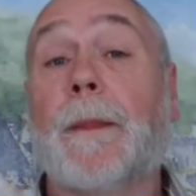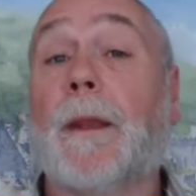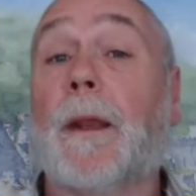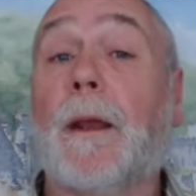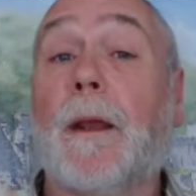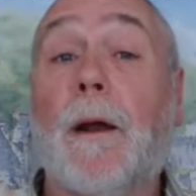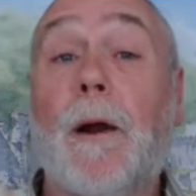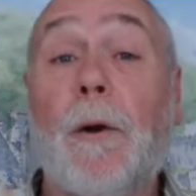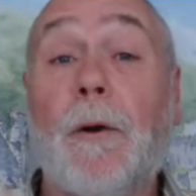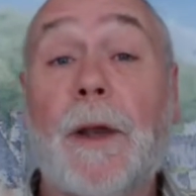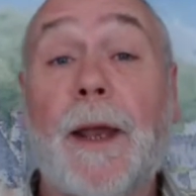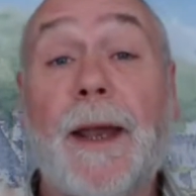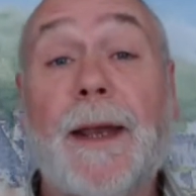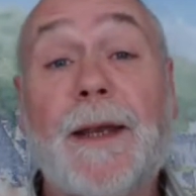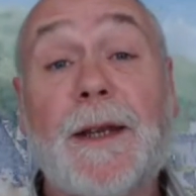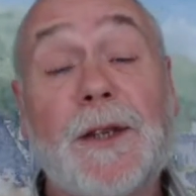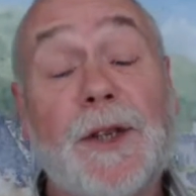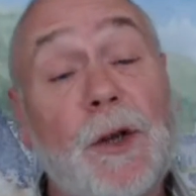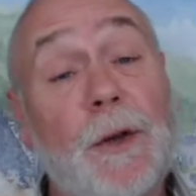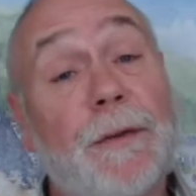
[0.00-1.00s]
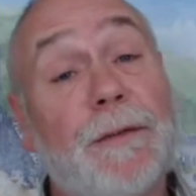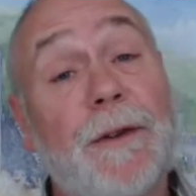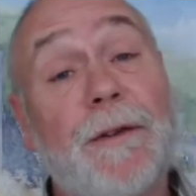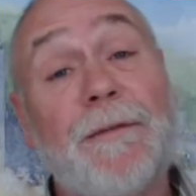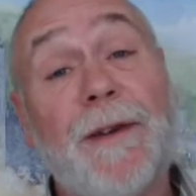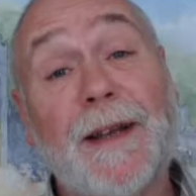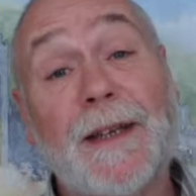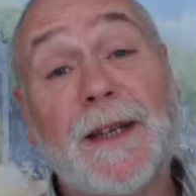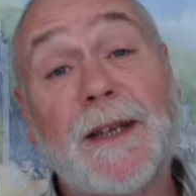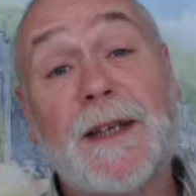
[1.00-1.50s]
Okay, so if you
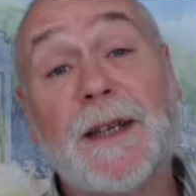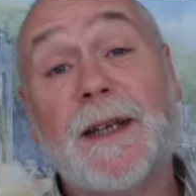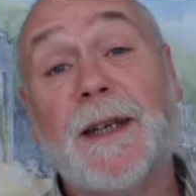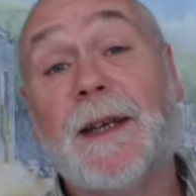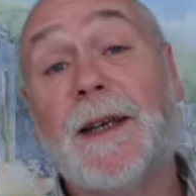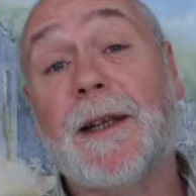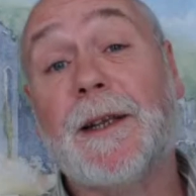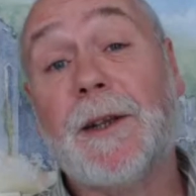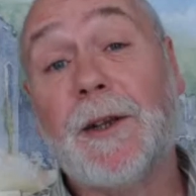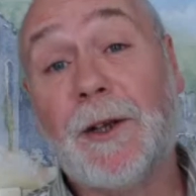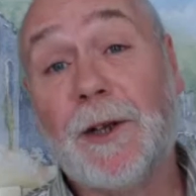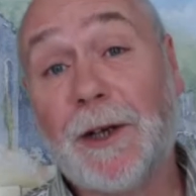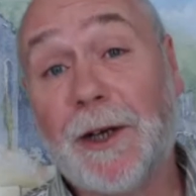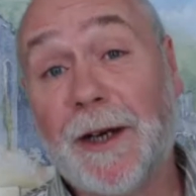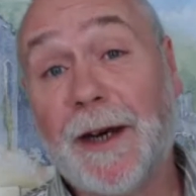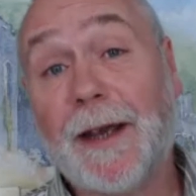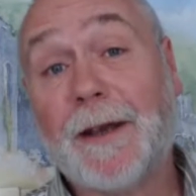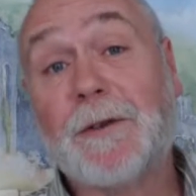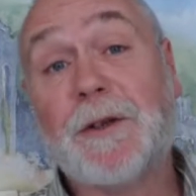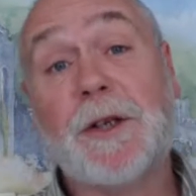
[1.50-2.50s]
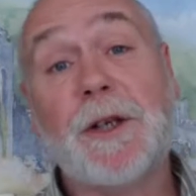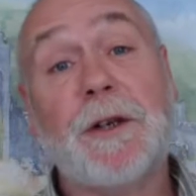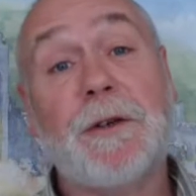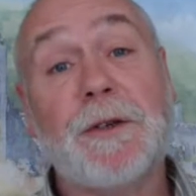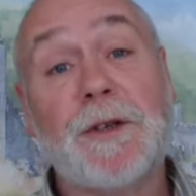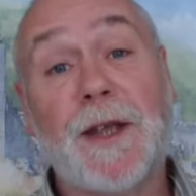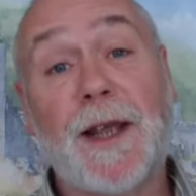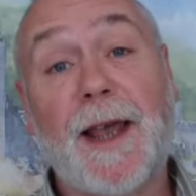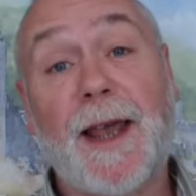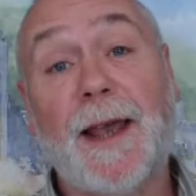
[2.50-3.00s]
fancy learning how to
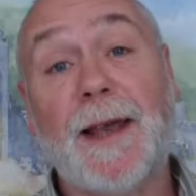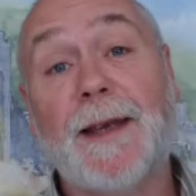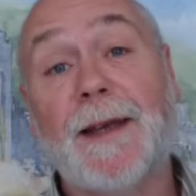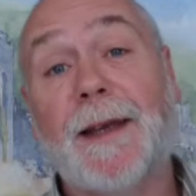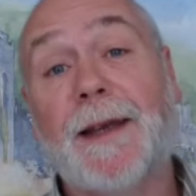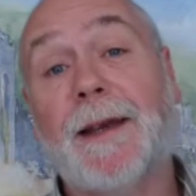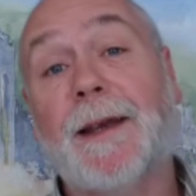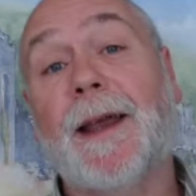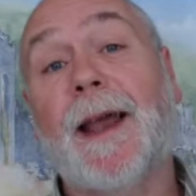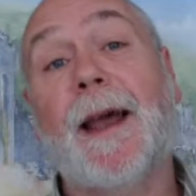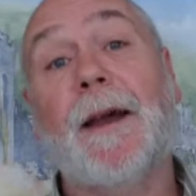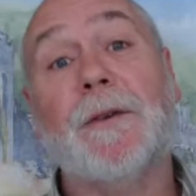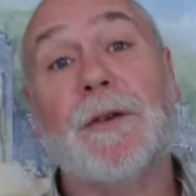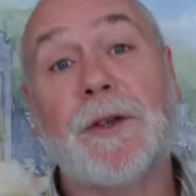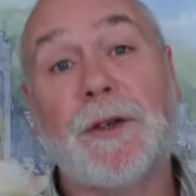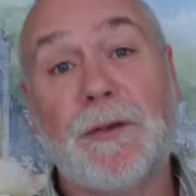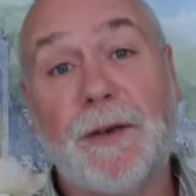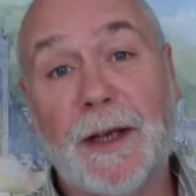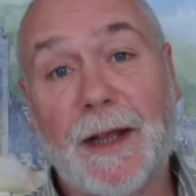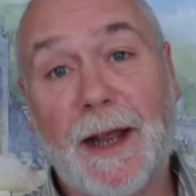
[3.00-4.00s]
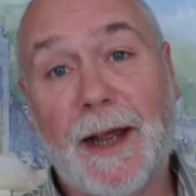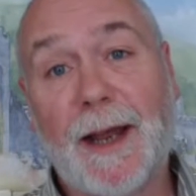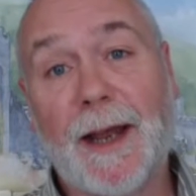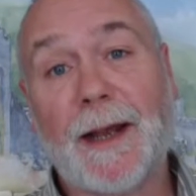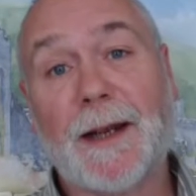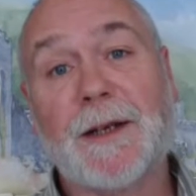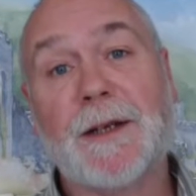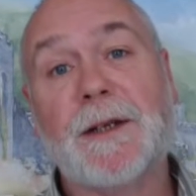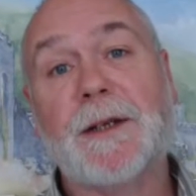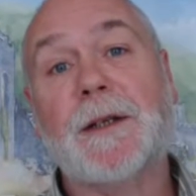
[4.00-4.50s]
use the HAKE, how to
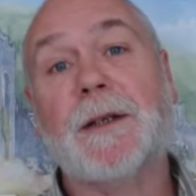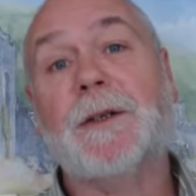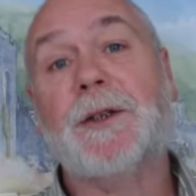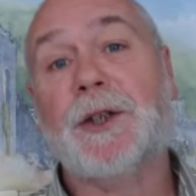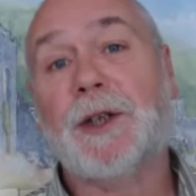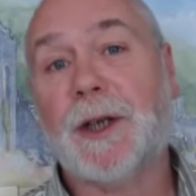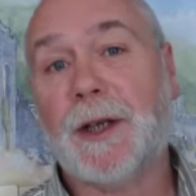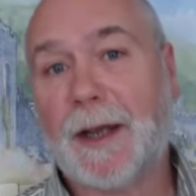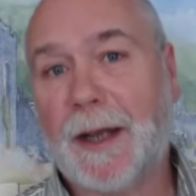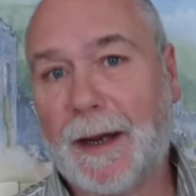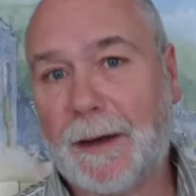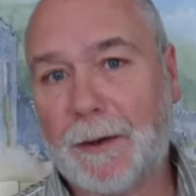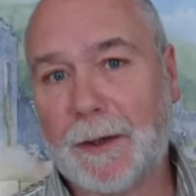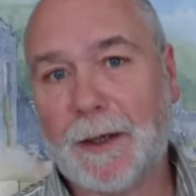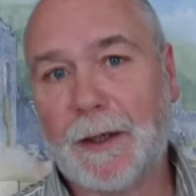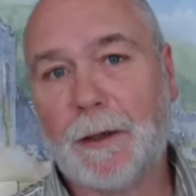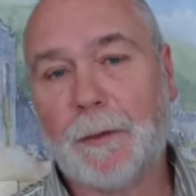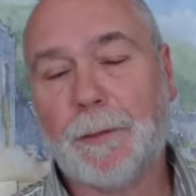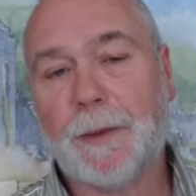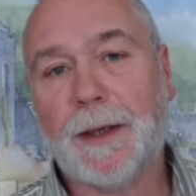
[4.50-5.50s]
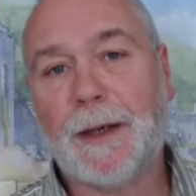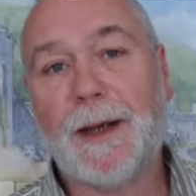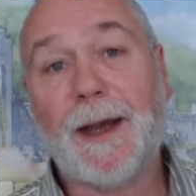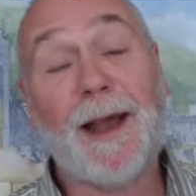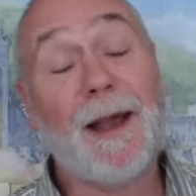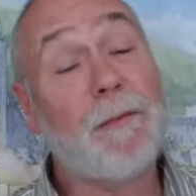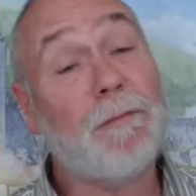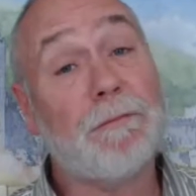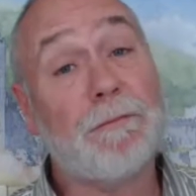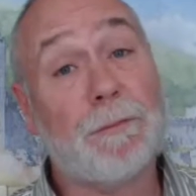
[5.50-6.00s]
relax, chill out a little bit
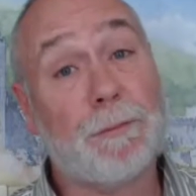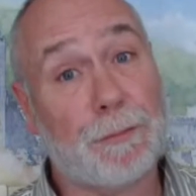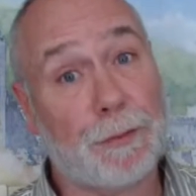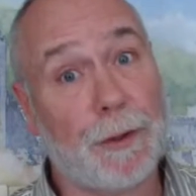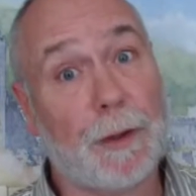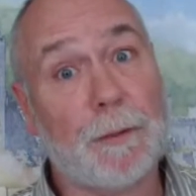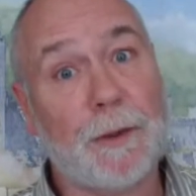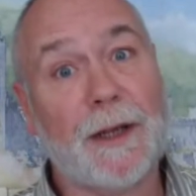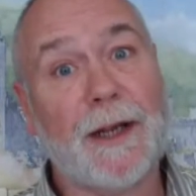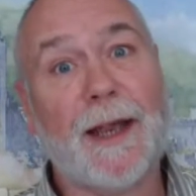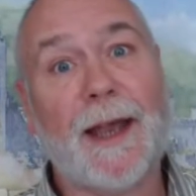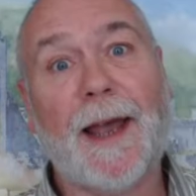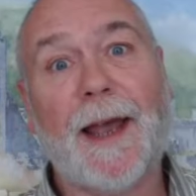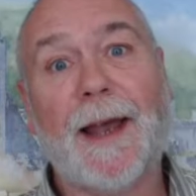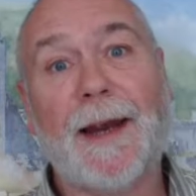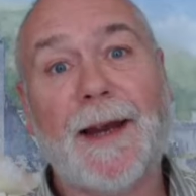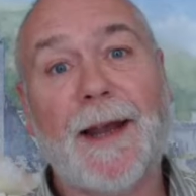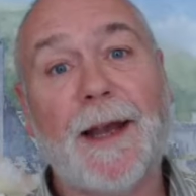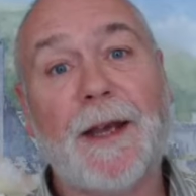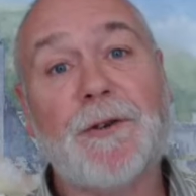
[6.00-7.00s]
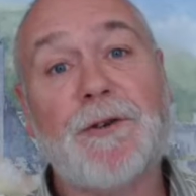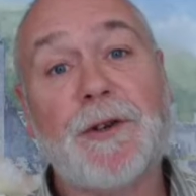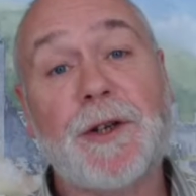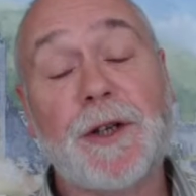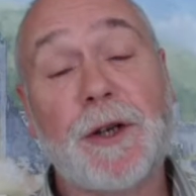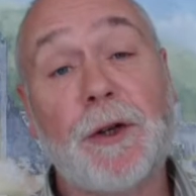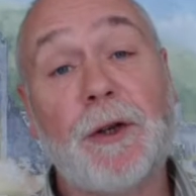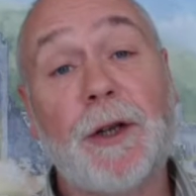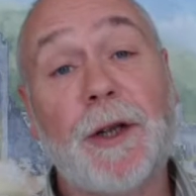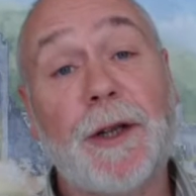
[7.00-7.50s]
and probably get a nice
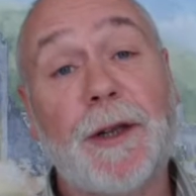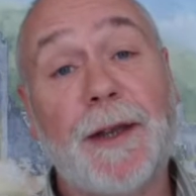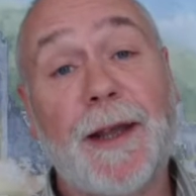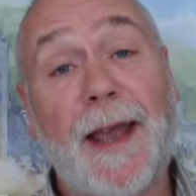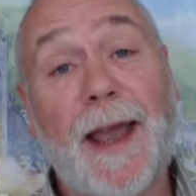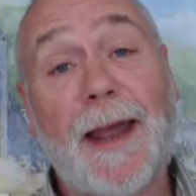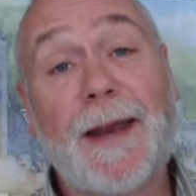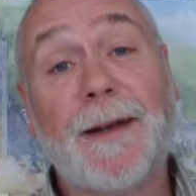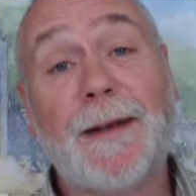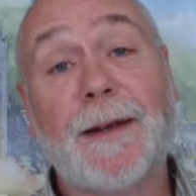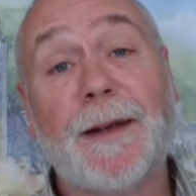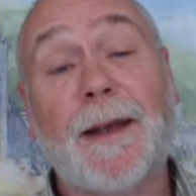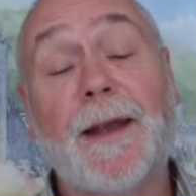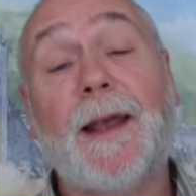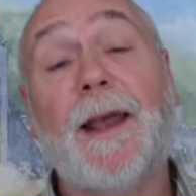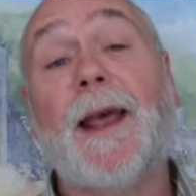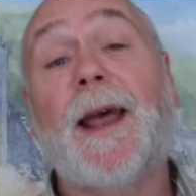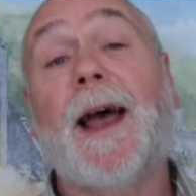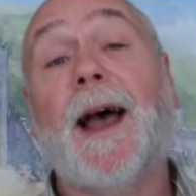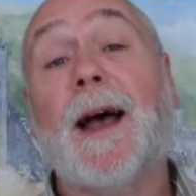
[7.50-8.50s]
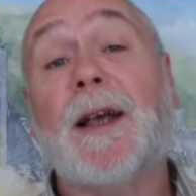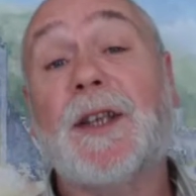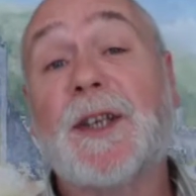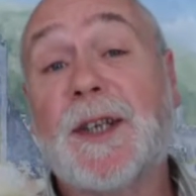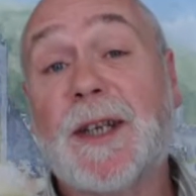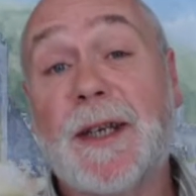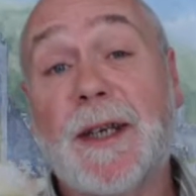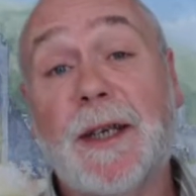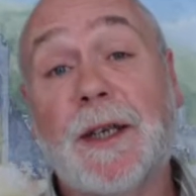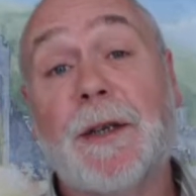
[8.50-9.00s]
result at the end, I'll
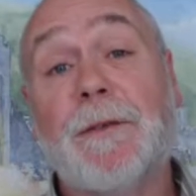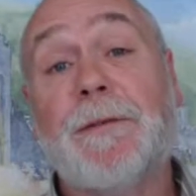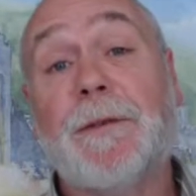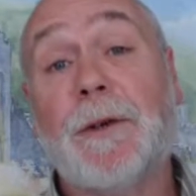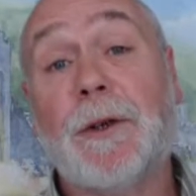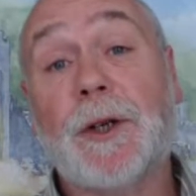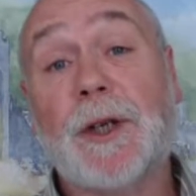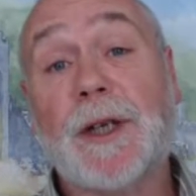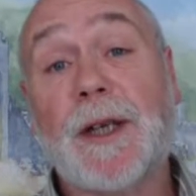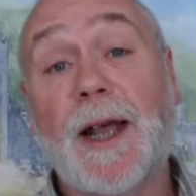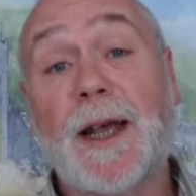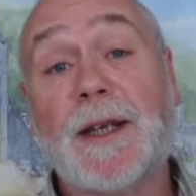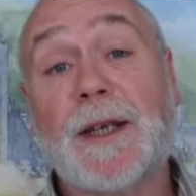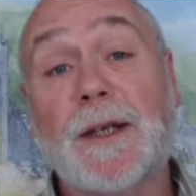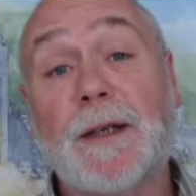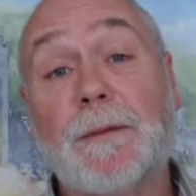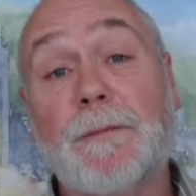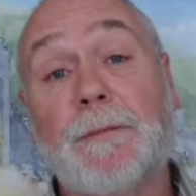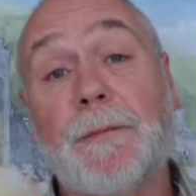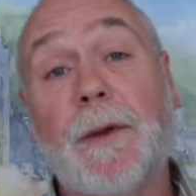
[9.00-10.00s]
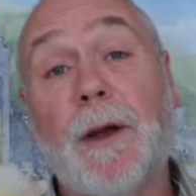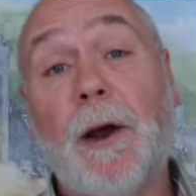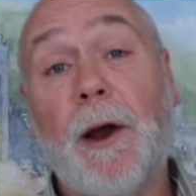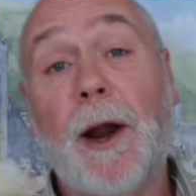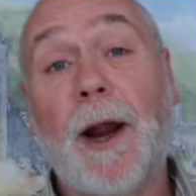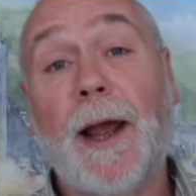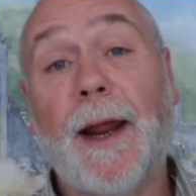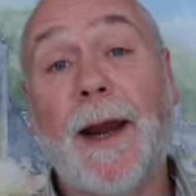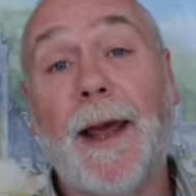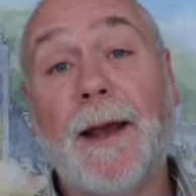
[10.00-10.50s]
see you in the first lesson.
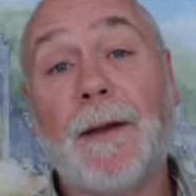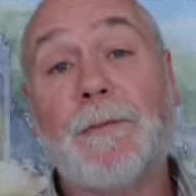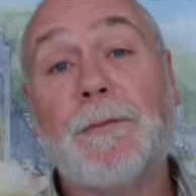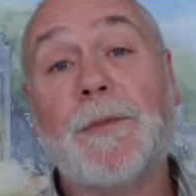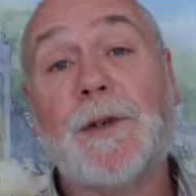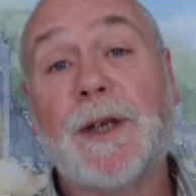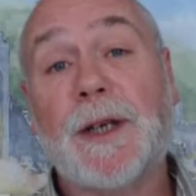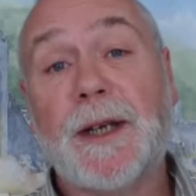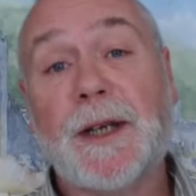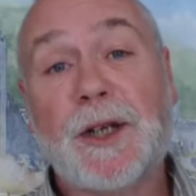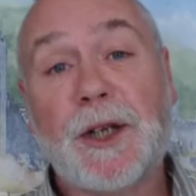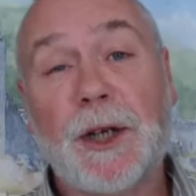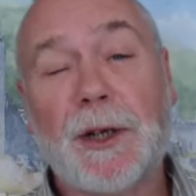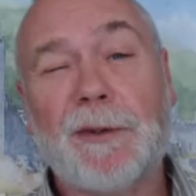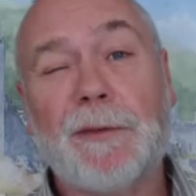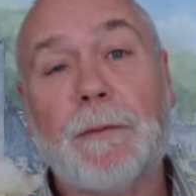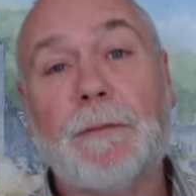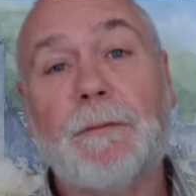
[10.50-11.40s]
Alright now, see you soon.